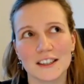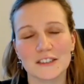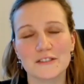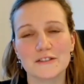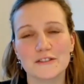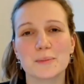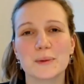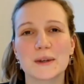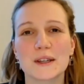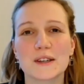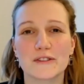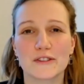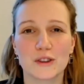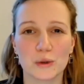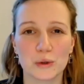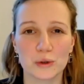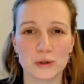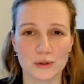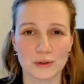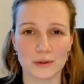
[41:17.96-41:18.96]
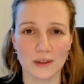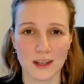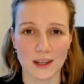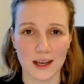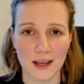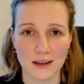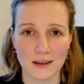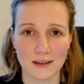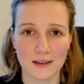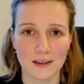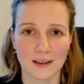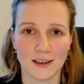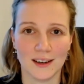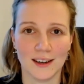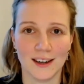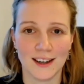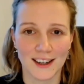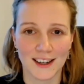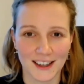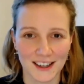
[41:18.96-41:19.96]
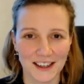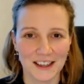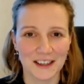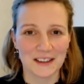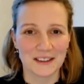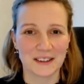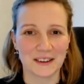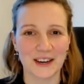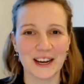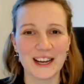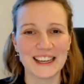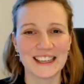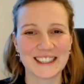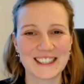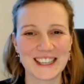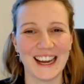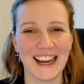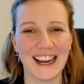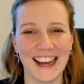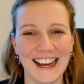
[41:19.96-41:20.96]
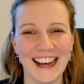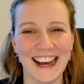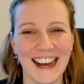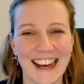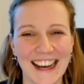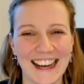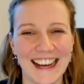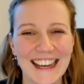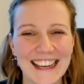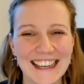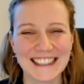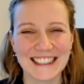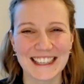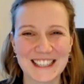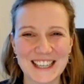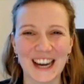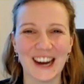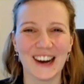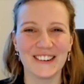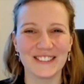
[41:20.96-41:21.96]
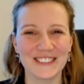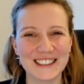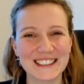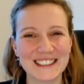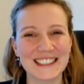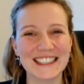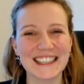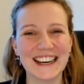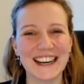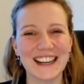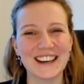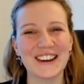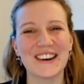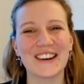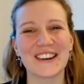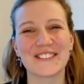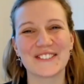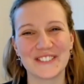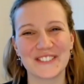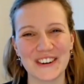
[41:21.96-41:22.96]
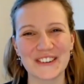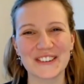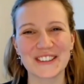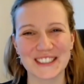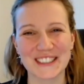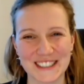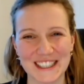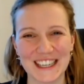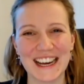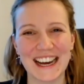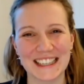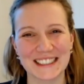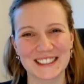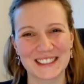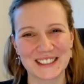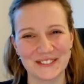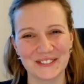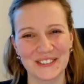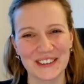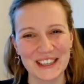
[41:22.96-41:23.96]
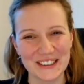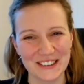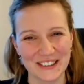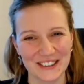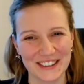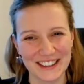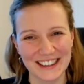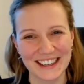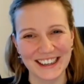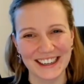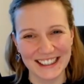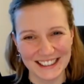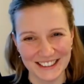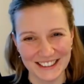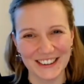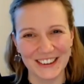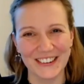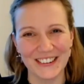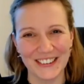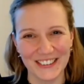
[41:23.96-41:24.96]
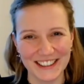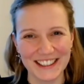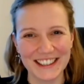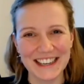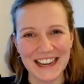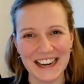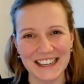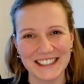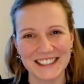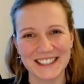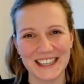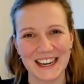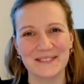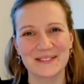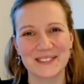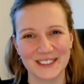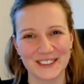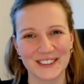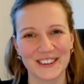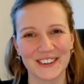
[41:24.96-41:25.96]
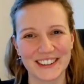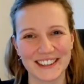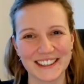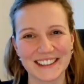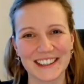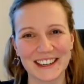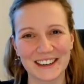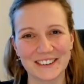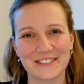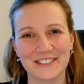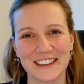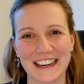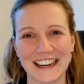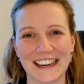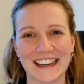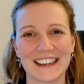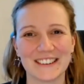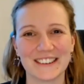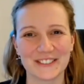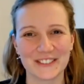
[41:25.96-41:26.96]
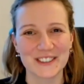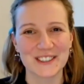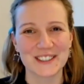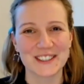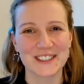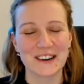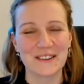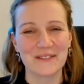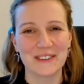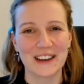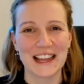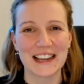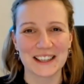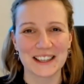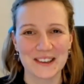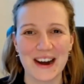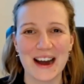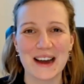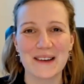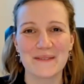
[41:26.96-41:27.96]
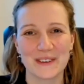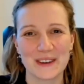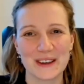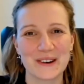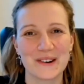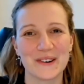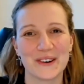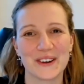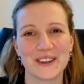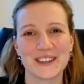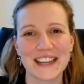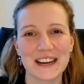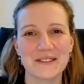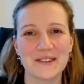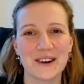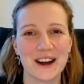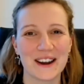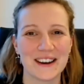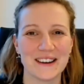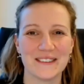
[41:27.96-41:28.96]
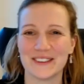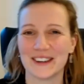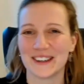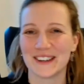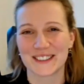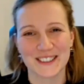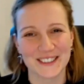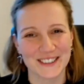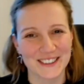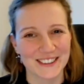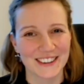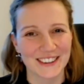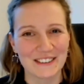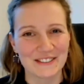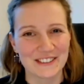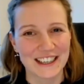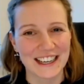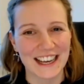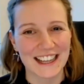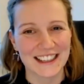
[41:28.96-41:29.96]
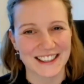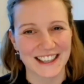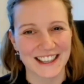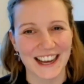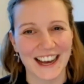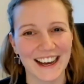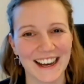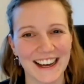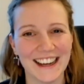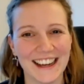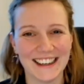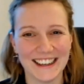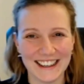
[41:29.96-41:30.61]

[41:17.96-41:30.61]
Give a bit of thought to the end. There's obviously a lot of focus that has to be on the next steps and on the delivering. And if you start planning your IPO on day one, I'm not sure you'll ever get there.